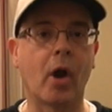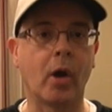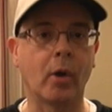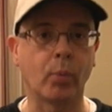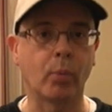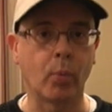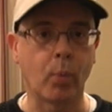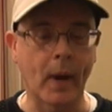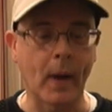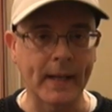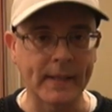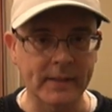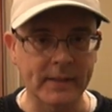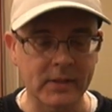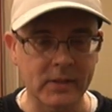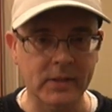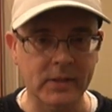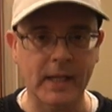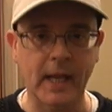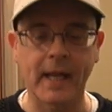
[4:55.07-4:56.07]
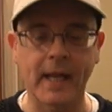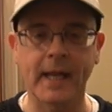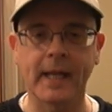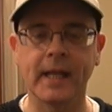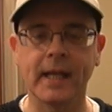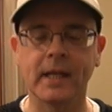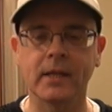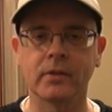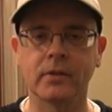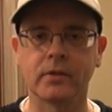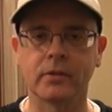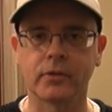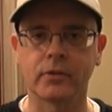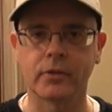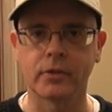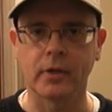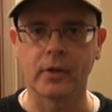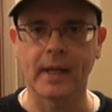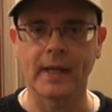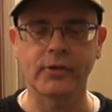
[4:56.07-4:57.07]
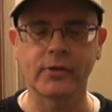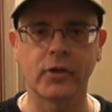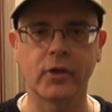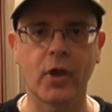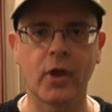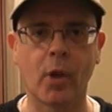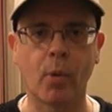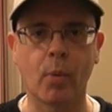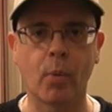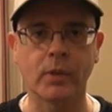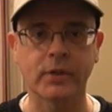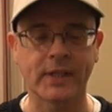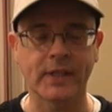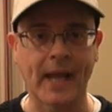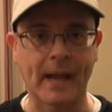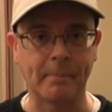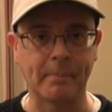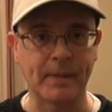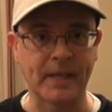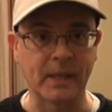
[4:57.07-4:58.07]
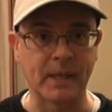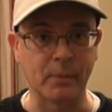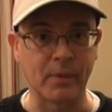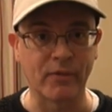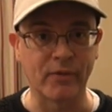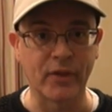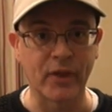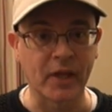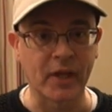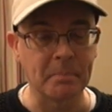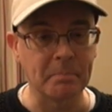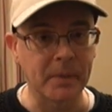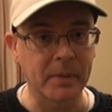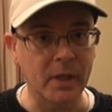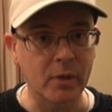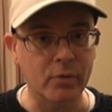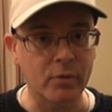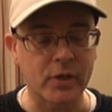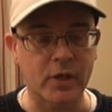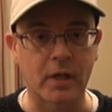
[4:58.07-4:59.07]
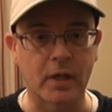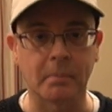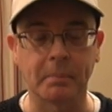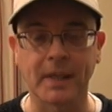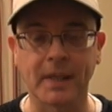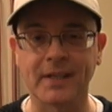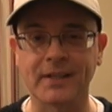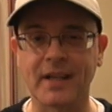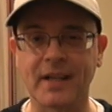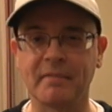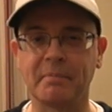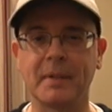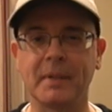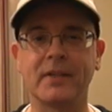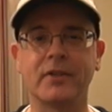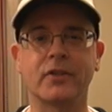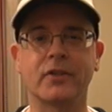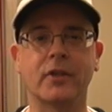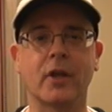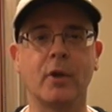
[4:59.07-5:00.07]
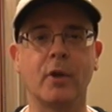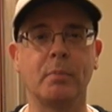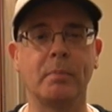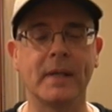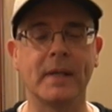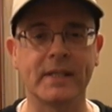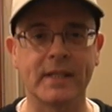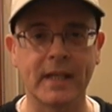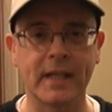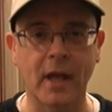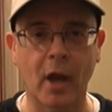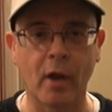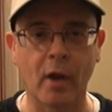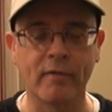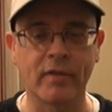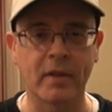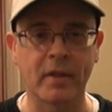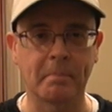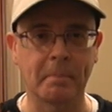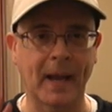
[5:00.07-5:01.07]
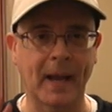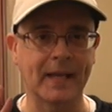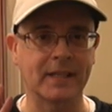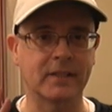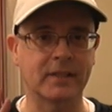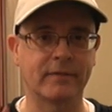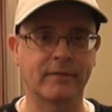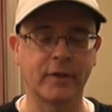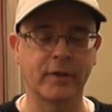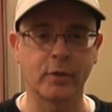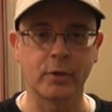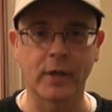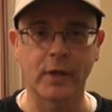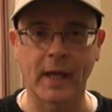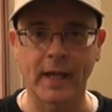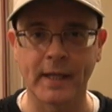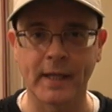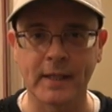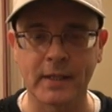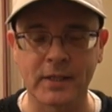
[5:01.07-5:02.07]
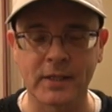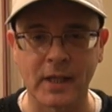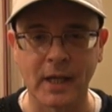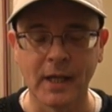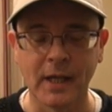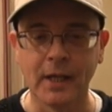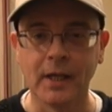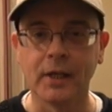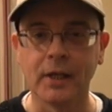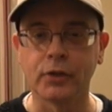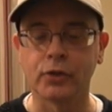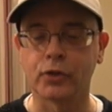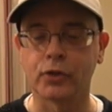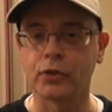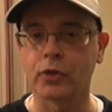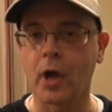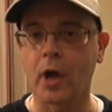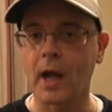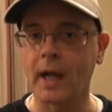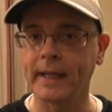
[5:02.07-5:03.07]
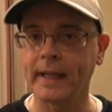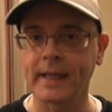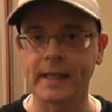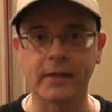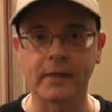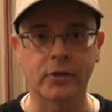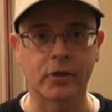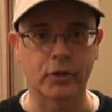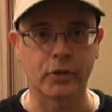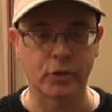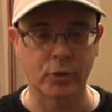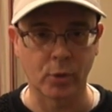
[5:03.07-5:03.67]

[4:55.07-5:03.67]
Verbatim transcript: on Wednesday to let you know what's happening with the computer, because I've been so busy over the past few days trying to